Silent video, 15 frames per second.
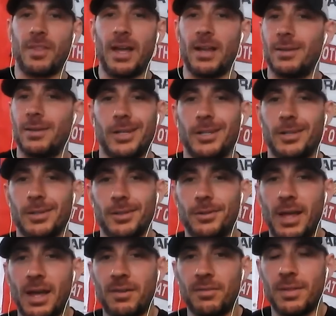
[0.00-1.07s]
after that, like you
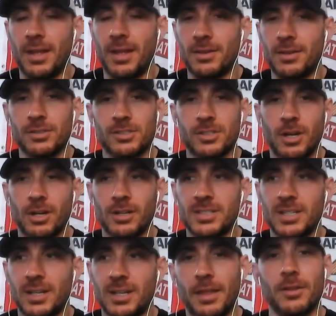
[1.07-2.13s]
do that, and then you
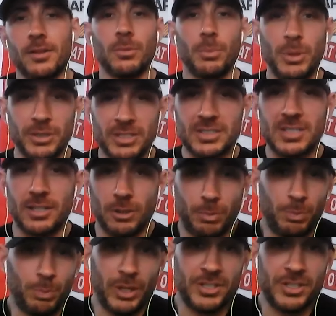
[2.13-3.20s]
start, and then you build you'll
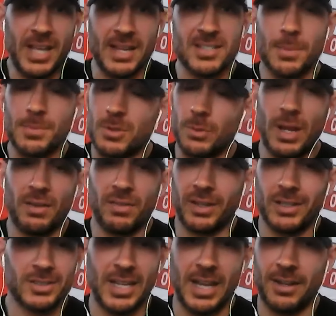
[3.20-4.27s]
put a tent up. So we have
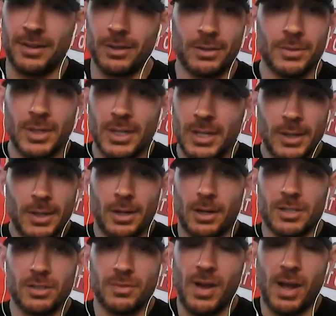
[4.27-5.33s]
like a standard
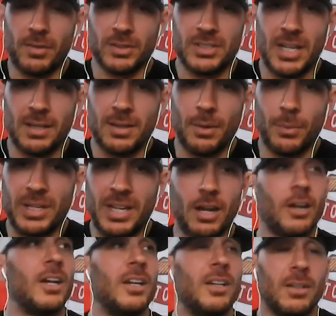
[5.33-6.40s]
or survival tent that we
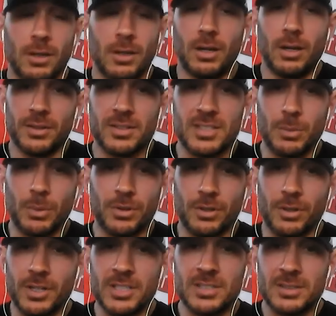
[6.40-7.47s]
carry on the
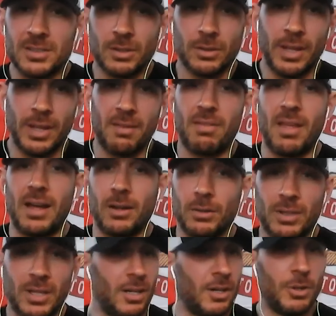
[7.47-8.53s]
C-130s. So they have that
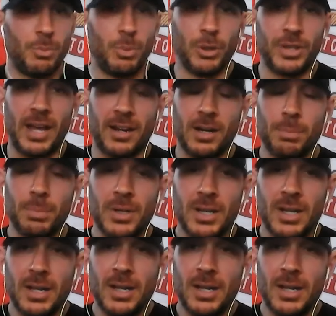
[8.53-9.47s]
out there, you put that up,